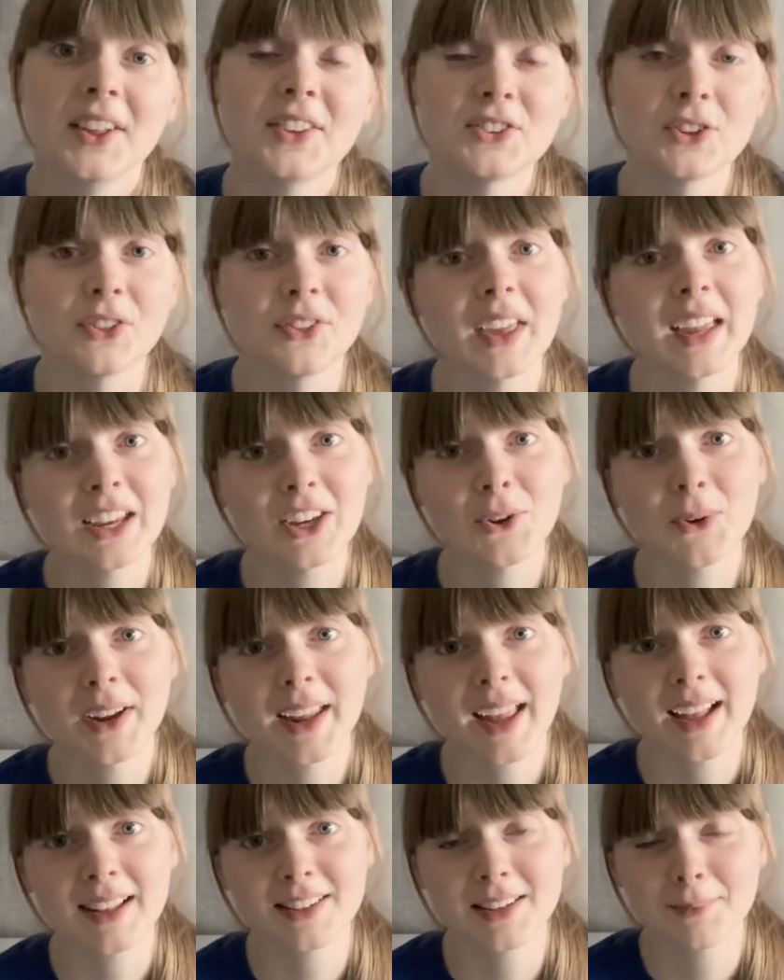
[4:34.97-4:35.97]
So thank you
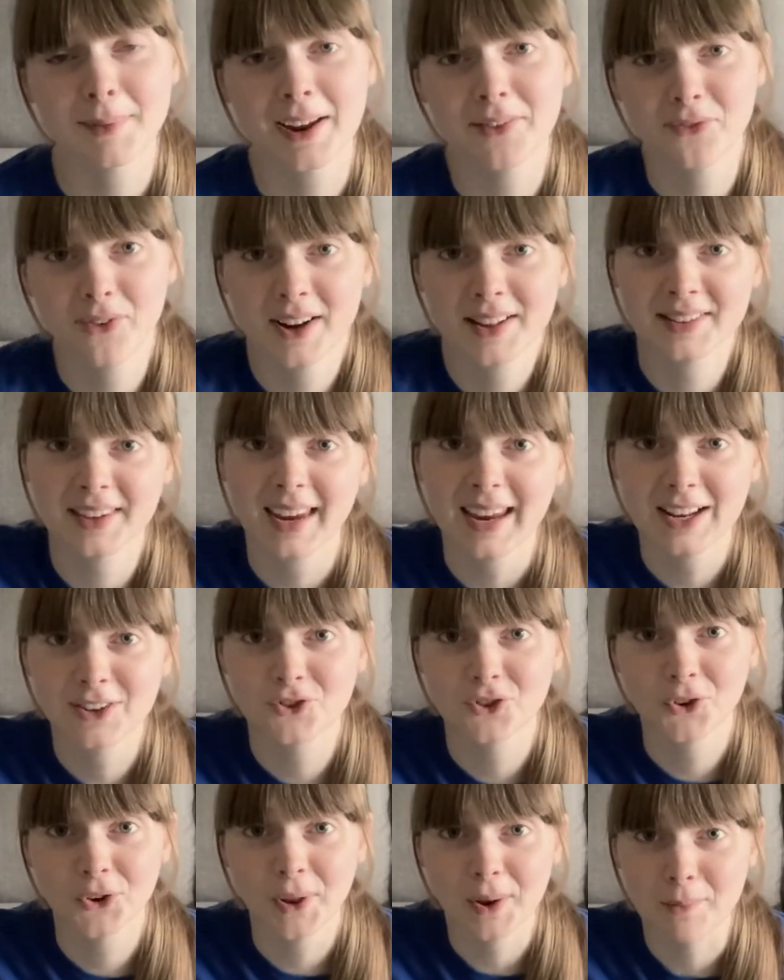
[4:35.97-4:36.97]
again to my friends
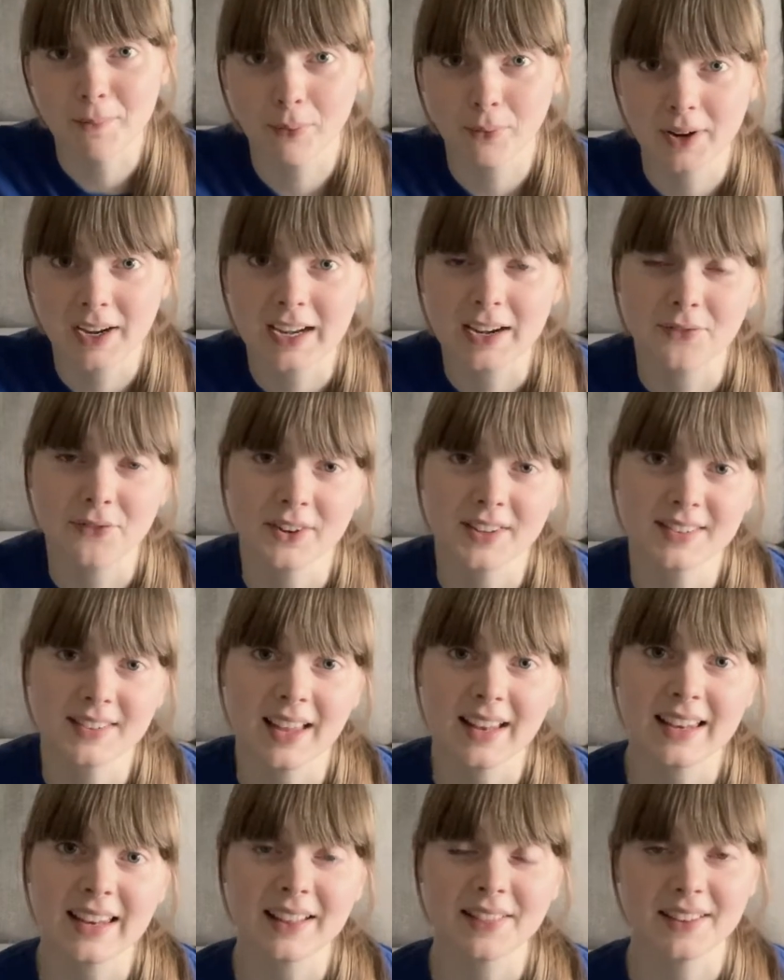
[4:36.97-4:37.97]
Andrew and Bree for
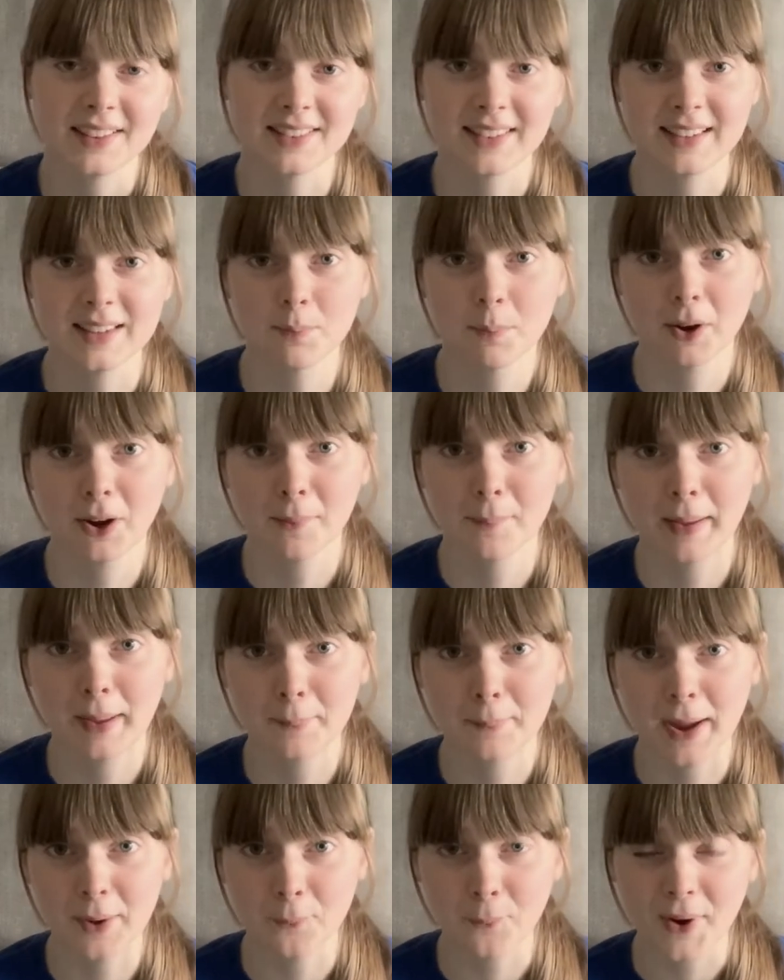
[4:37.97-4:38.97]
sending this
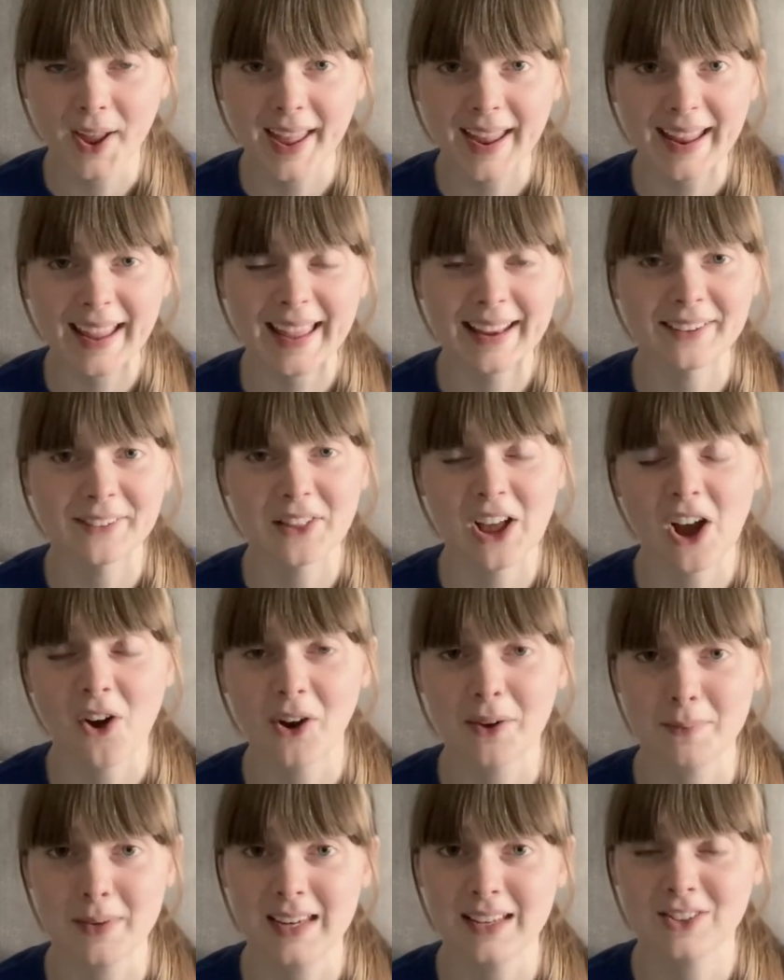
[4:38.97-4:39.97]
experiment my way and
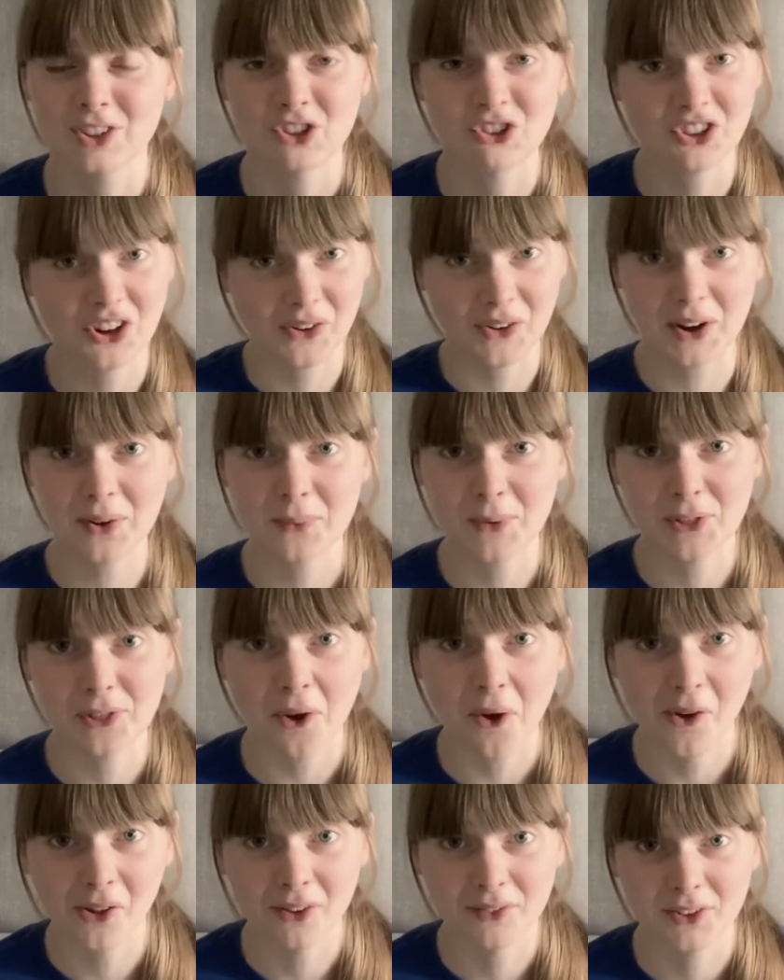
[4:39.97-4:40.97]
allowing me to share it with
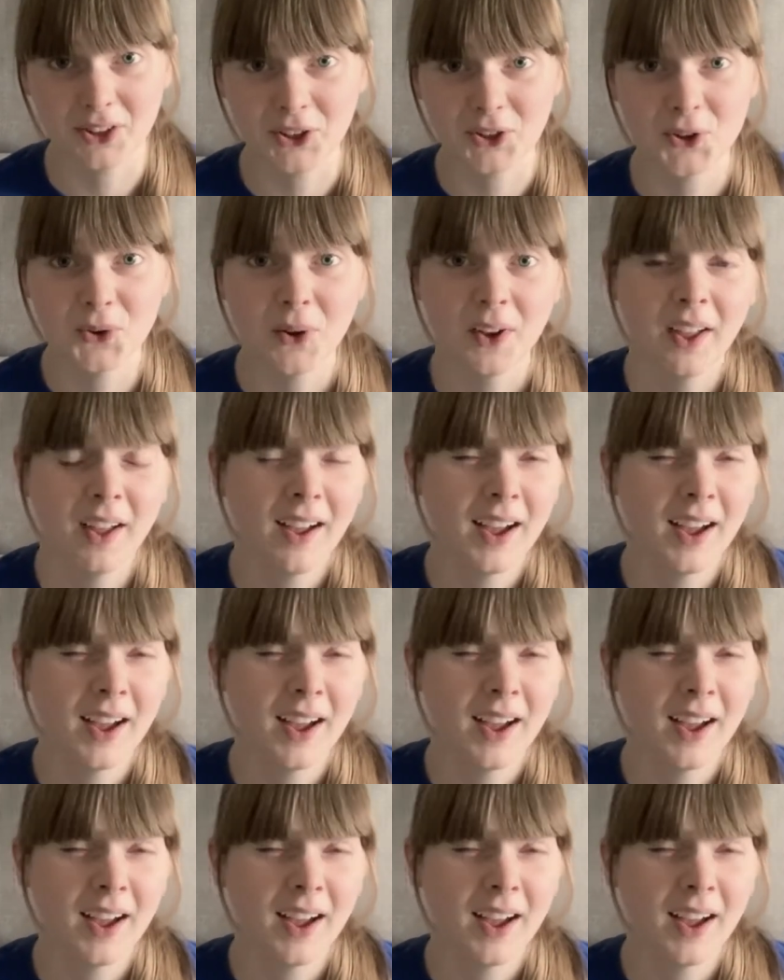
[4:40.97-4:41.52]
all of you.